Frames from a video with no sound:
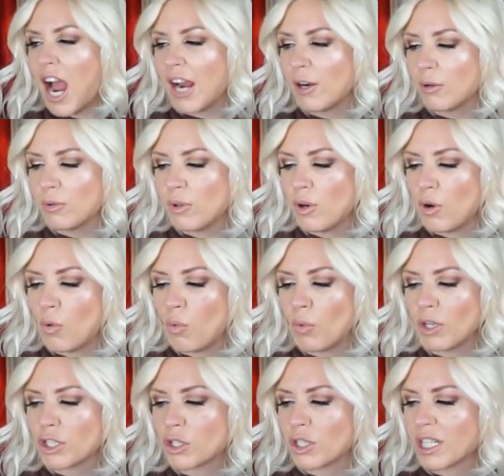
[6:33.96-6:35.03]
I don't know
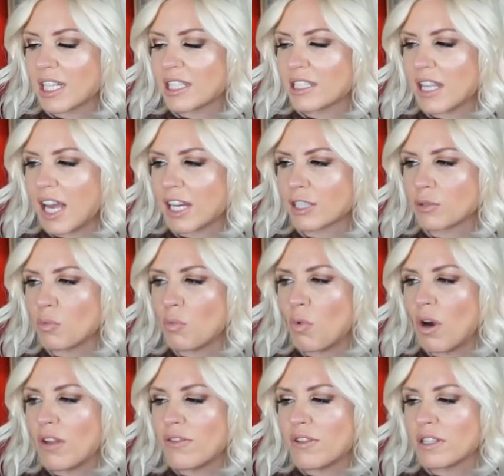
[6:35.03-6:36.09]
which exact
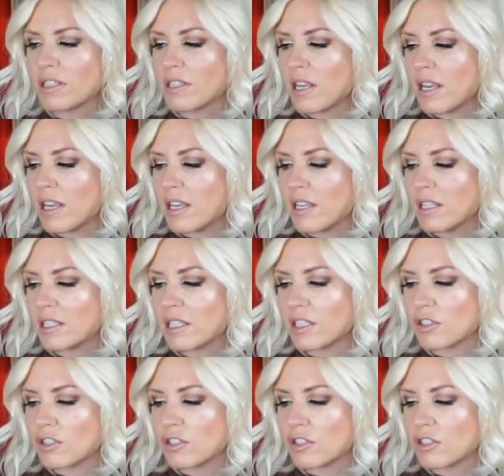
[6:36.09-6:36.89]
one this is.